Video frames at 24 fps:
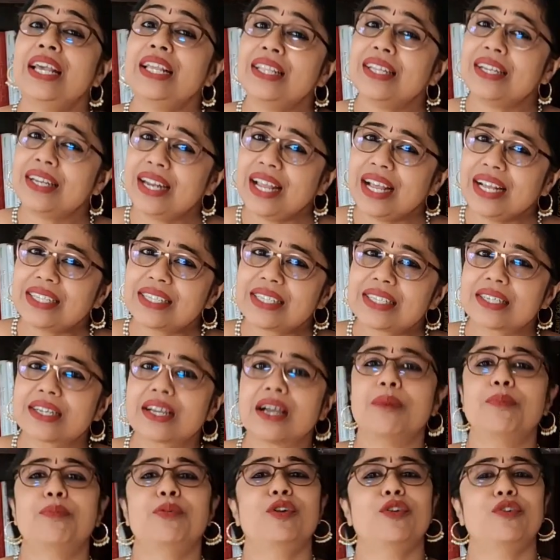In the next
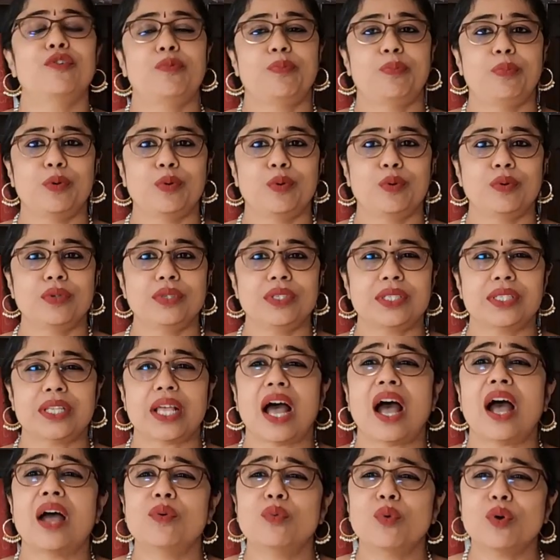couple of posts,
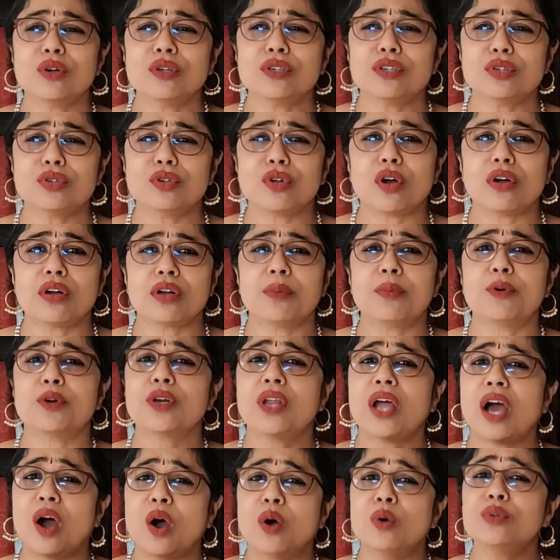I want to talk
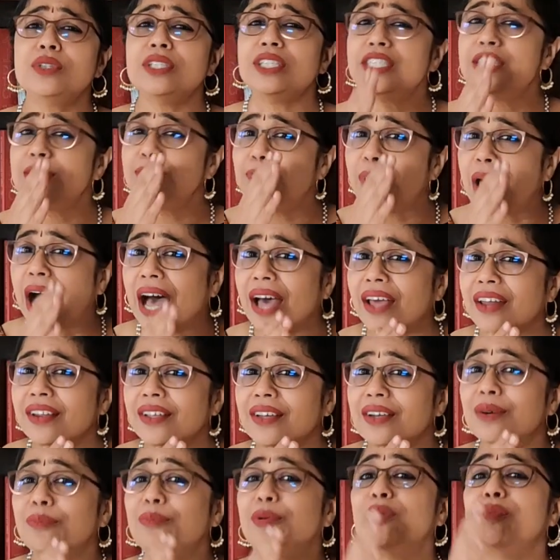about how this
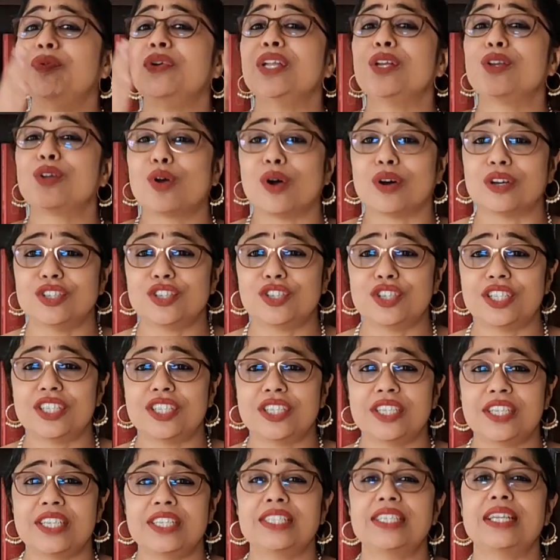barrier between
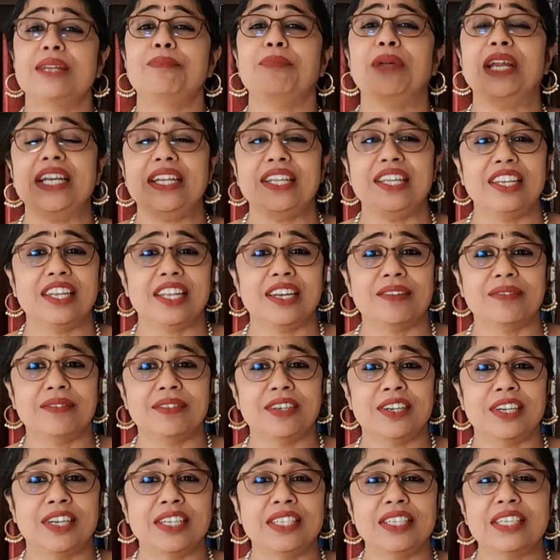consciousness and material
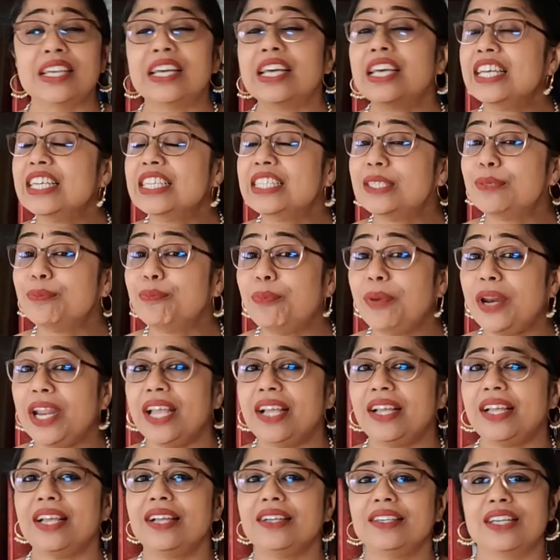world is
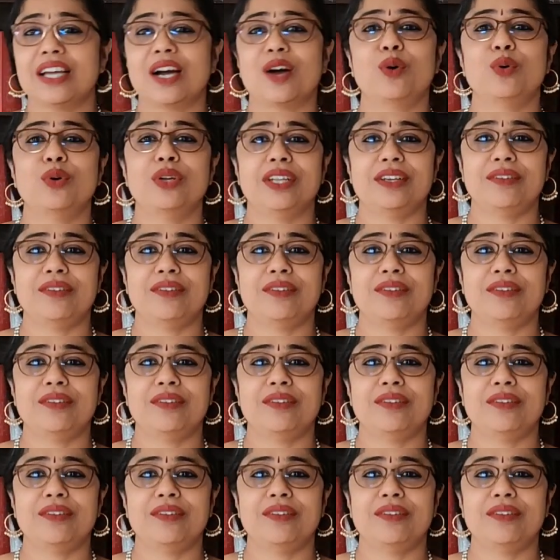breaking down